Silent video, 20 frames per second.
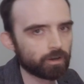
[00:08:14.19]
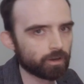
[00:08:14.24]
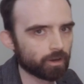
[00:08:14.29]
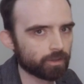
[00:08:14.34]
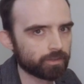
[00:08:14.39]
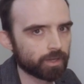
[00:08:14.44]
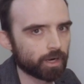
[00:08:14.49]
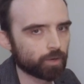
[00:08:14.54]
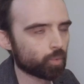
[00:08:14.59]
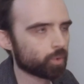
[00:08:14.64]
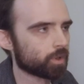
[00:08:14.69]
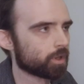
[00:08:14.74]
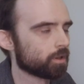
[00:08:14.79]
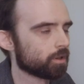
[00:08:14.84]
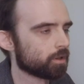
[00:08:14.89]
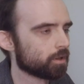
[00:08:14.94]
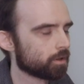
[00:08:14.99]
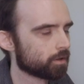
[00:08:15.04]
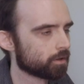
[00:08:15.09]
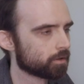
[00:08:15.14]
and that
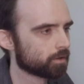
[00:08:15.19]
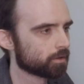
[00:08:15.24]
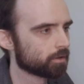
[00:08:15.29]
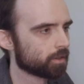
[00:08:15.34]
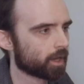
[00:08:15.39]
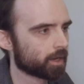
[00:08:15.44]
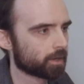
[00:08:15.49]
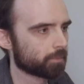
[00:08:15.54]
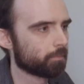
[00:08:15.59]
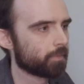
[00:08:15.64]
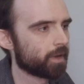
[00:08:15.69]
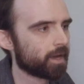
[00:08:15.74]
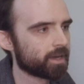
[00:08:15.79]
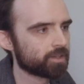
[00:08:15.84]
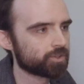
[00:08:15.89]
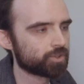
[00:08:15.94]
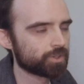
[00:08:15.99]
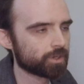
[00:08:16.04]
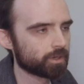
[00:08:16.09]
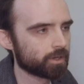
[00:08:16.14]
will
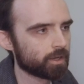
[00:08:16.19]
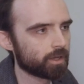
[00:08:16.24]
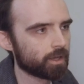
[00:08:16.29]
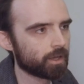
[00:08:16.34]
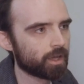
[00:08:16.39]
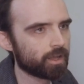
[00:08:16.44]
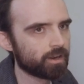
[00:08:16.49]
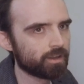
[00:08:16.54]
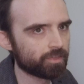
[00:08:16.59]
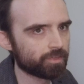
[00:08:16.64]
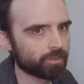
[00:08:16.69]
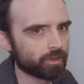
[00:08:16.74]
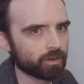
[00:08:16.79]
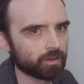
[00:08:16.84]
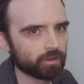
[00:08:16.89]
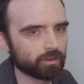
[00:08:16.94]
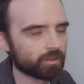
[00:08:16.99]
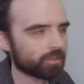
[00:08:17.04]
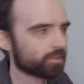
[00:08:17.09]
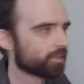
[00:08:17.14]
match
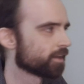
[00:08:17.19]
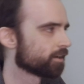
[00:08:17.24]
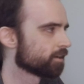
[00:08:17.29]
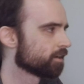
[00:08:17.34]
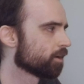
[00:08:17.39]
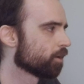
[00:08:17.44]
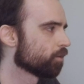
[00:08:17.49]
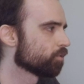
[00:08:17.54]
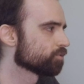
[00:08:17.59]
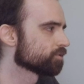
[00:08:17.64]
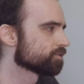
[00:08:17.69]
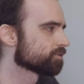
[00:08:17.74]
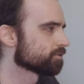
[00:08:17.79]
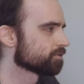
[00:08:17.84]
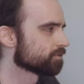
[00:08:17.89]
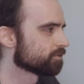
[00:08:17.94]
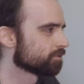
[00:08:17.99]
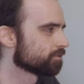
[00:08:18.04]
anything that goes